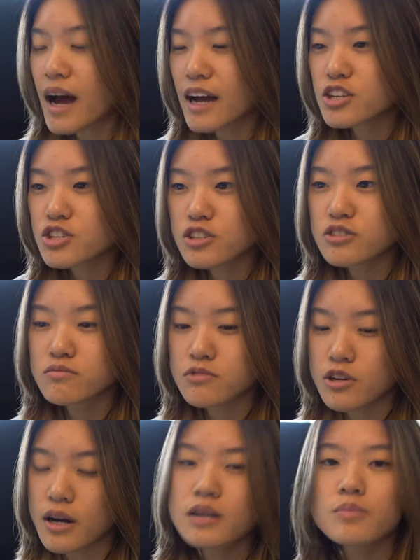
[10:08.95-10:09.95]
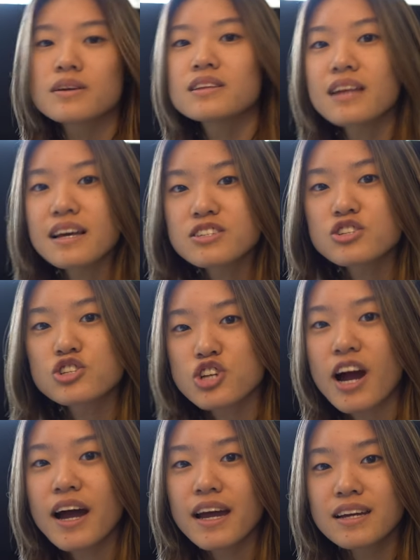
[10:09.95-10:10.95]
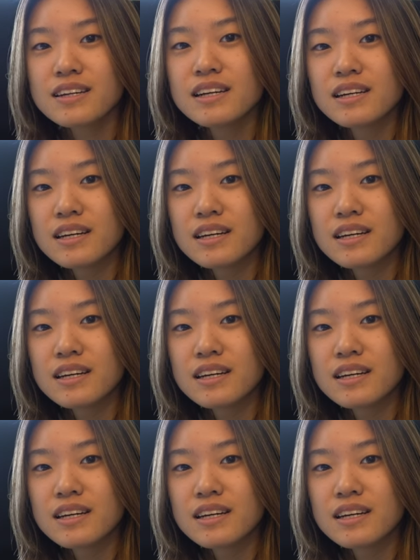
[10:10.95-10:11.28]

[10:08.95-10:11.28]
I should try to be less shy